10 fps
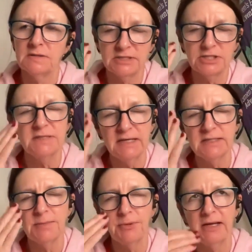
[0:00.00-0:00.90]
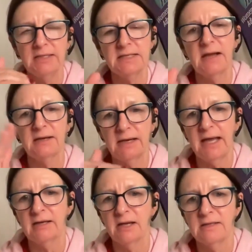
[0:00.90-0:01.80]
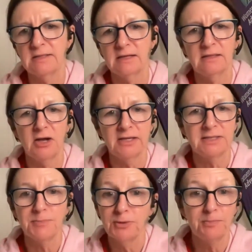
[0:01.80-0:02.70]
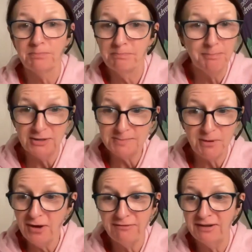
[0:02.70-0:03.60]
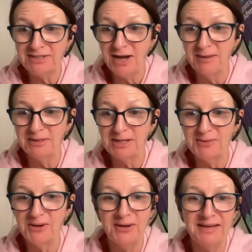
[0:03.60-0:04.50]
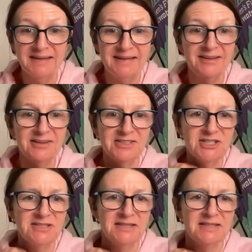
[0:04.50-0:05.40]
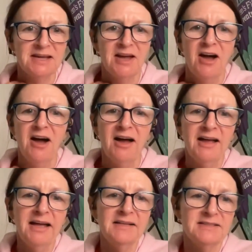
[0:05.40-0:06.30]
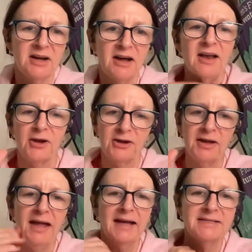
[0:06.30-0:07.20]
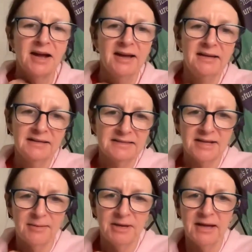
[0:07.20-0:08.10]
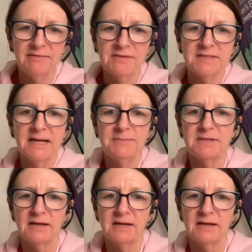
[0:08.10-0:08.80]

just start to break it down and analyze it. And Colette's put a most perfect timely quote in here, and she says, hello, anxiety and excitement have the same